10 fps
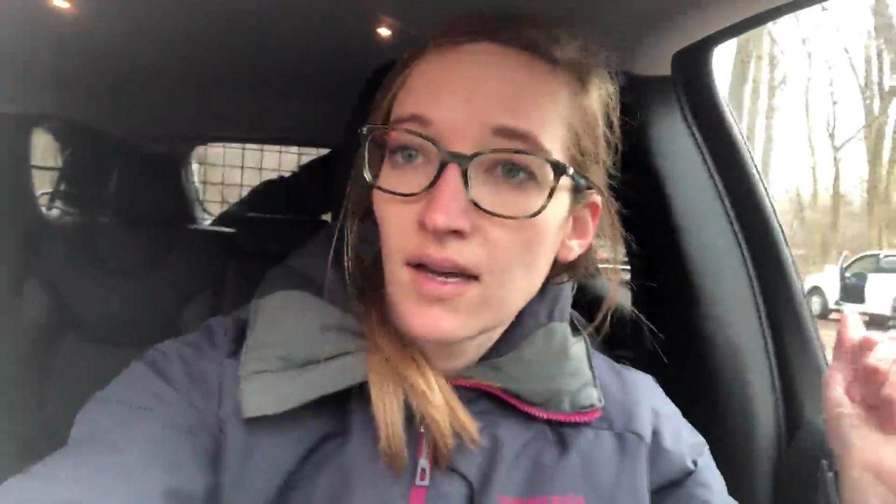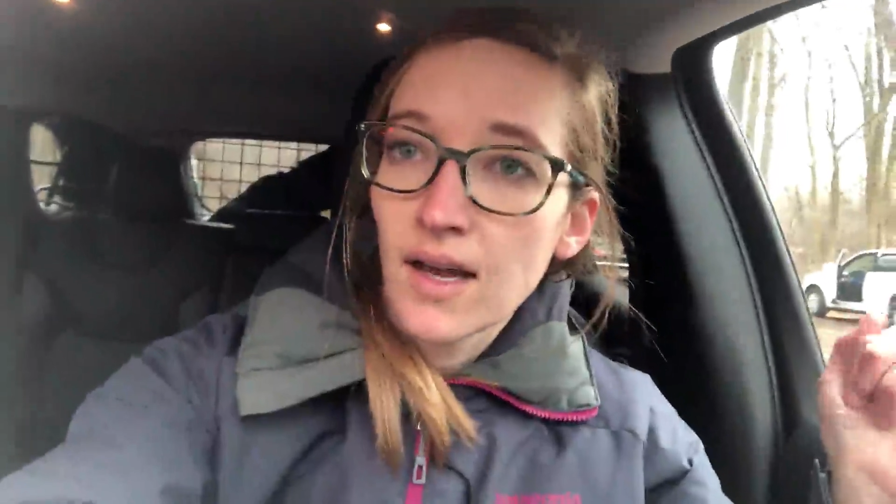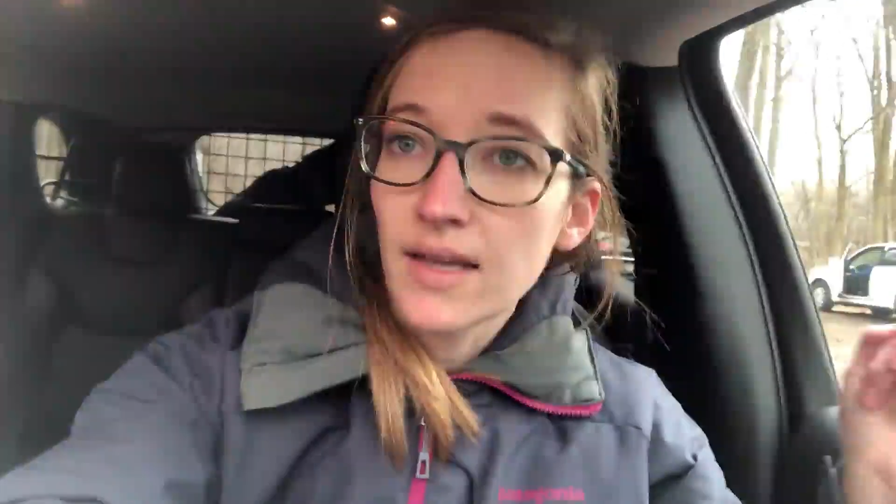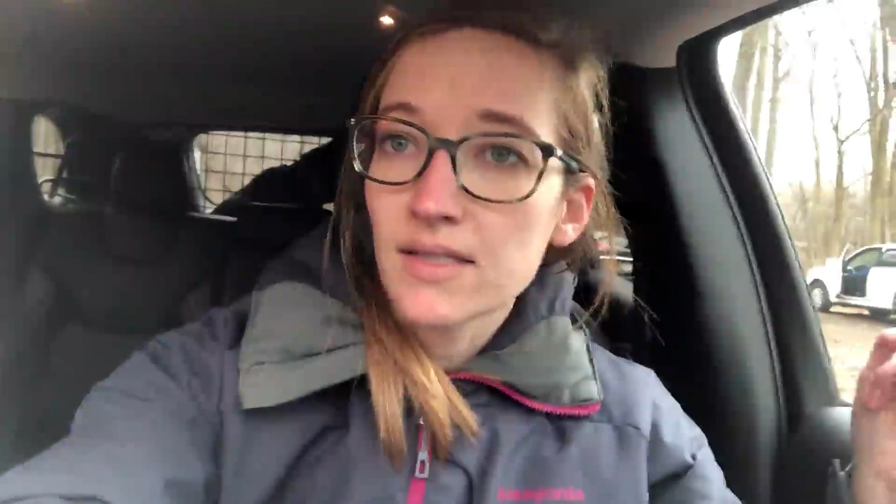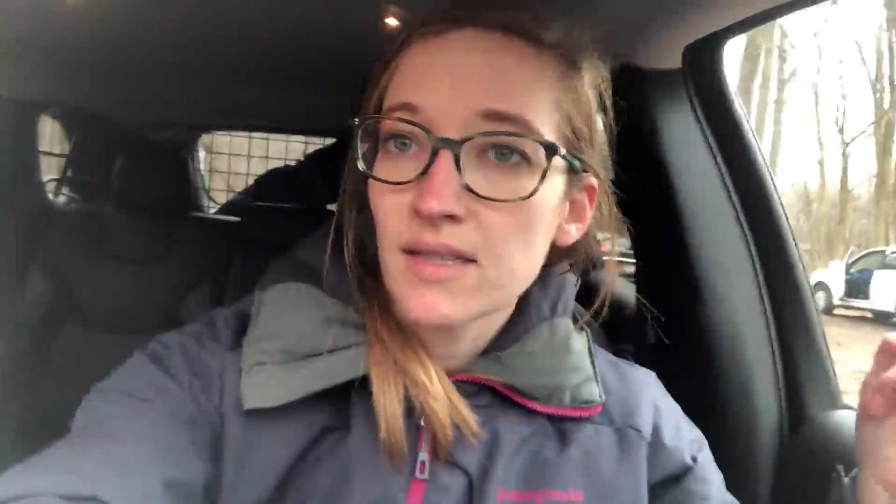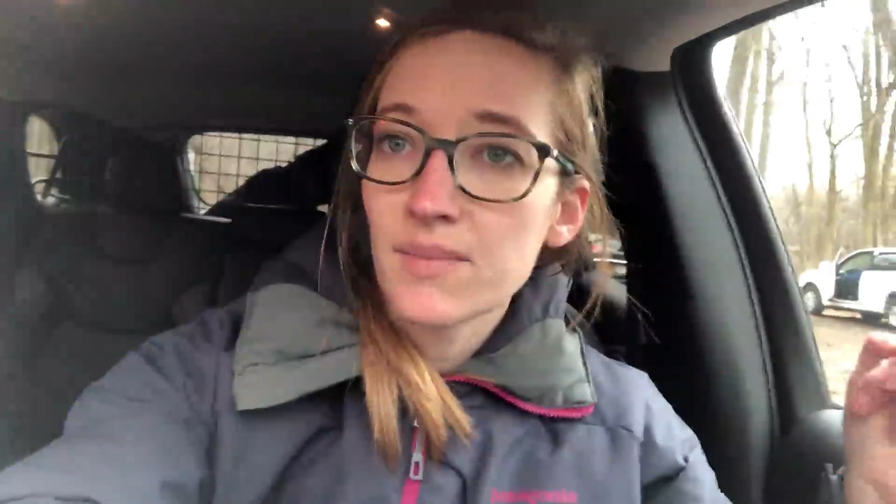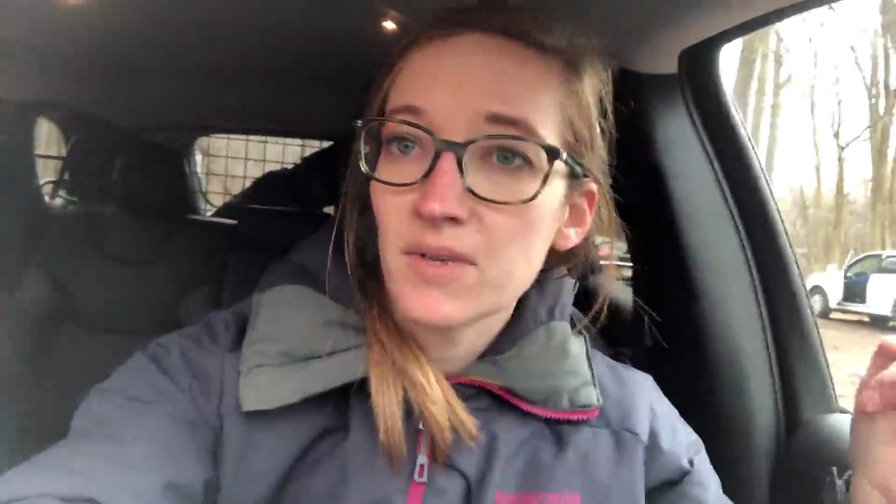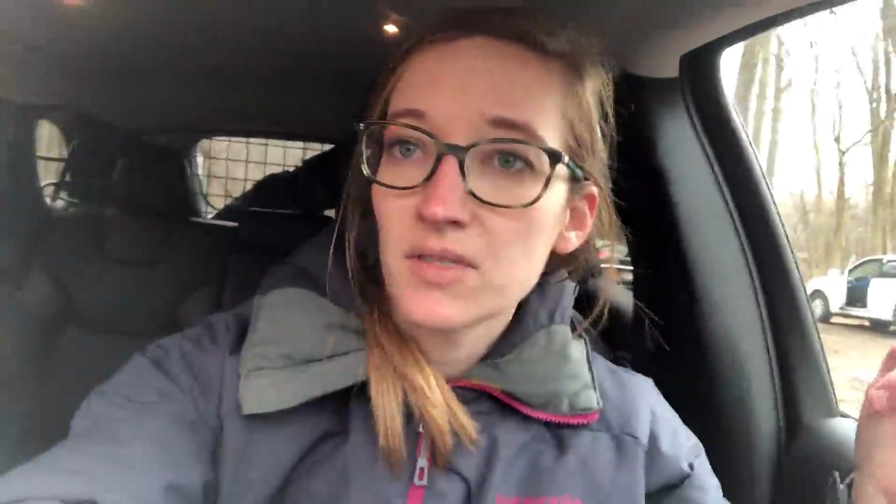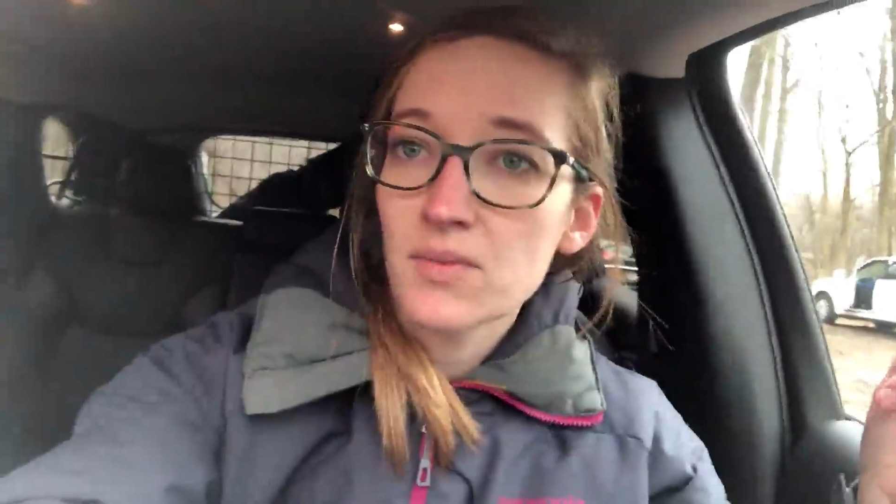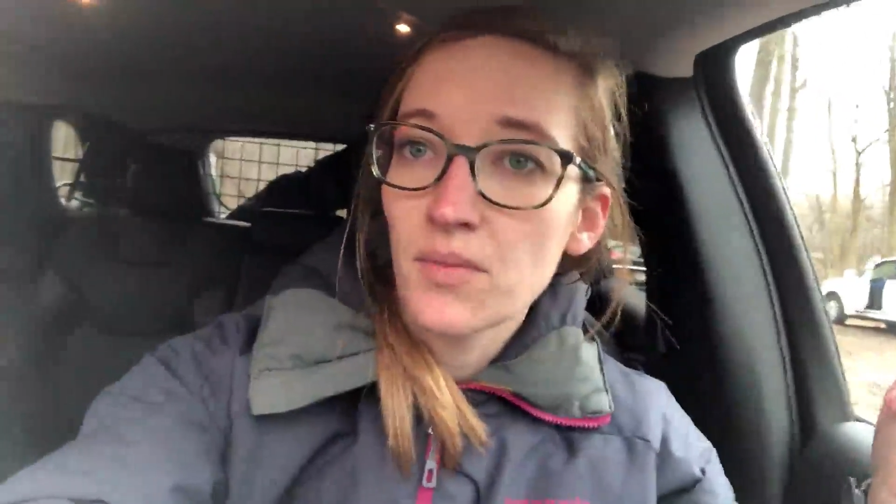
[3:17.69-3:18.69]
I guess that
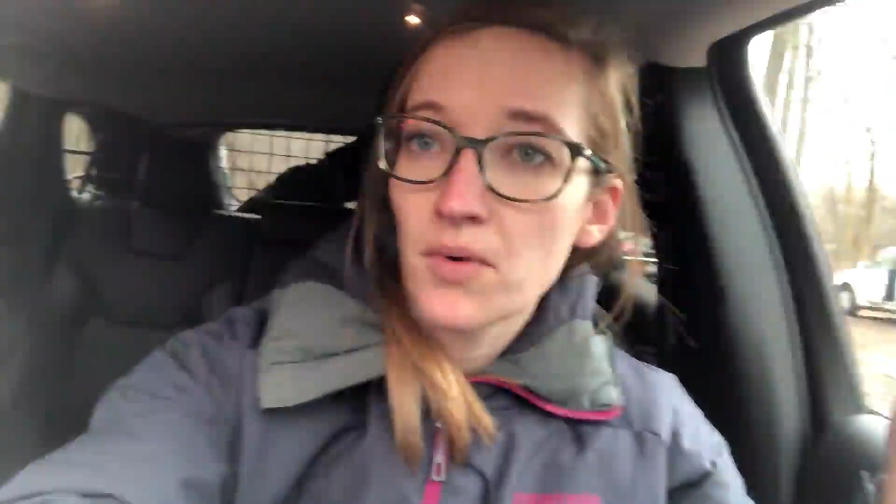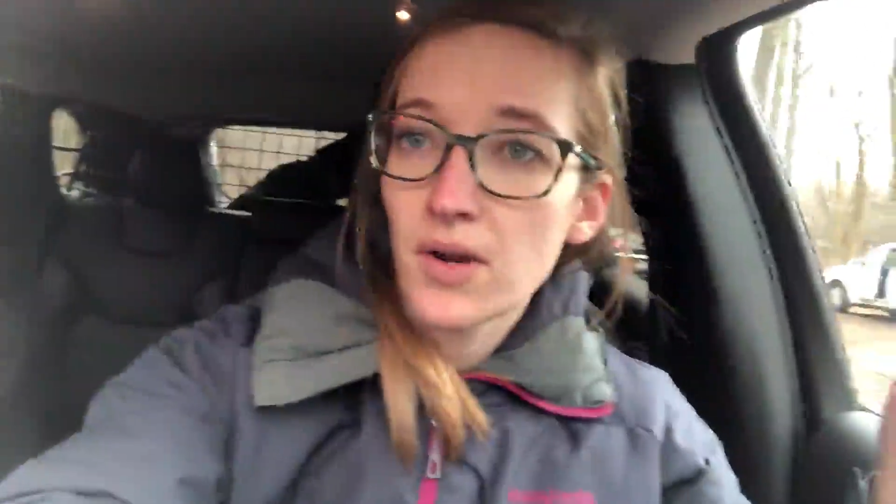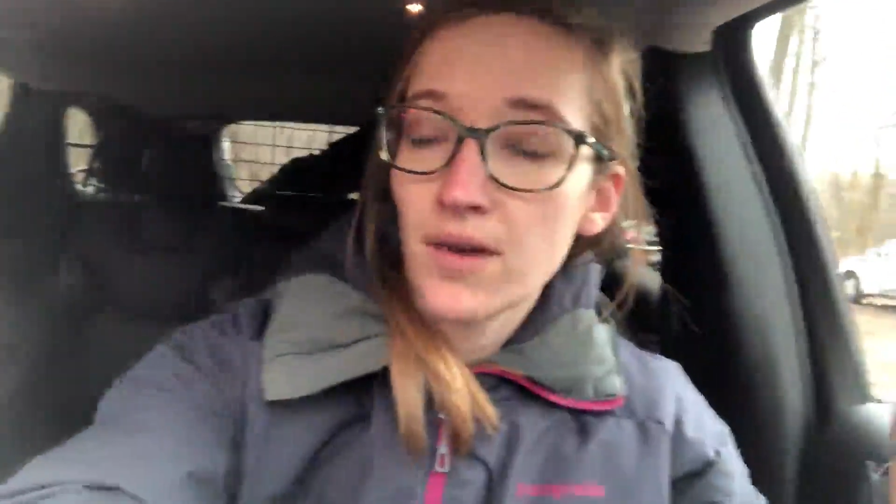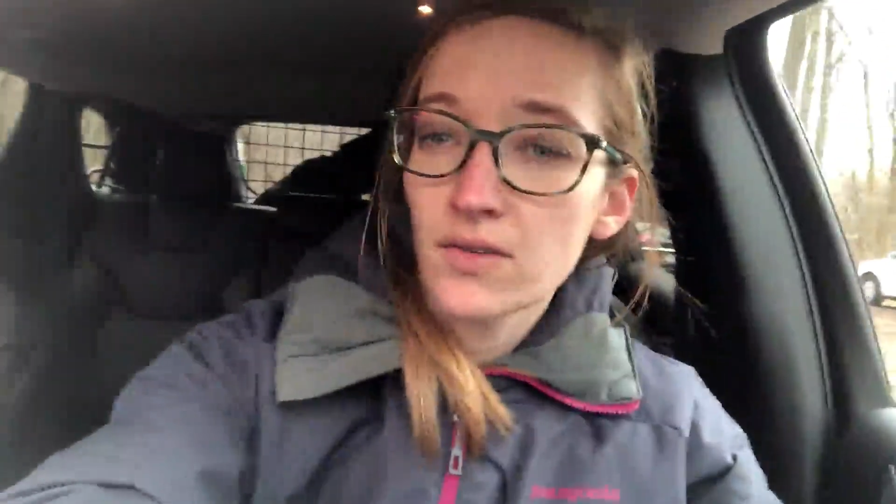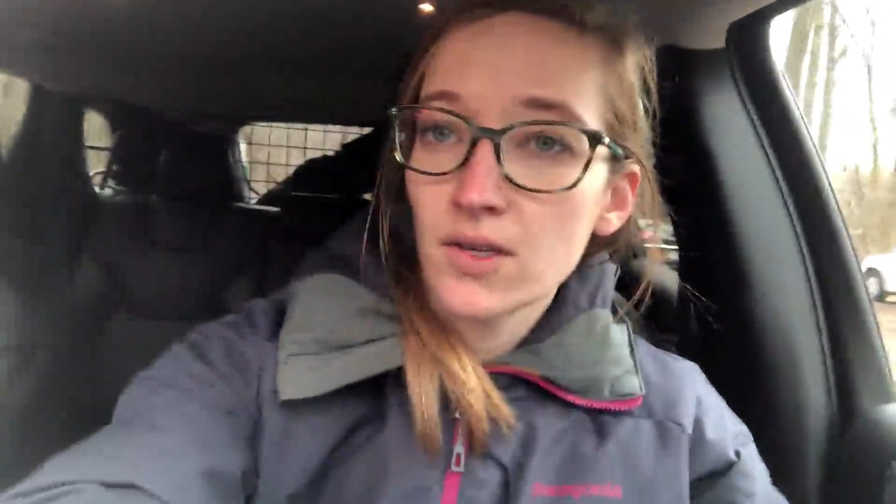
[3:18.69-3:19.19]
means we won't have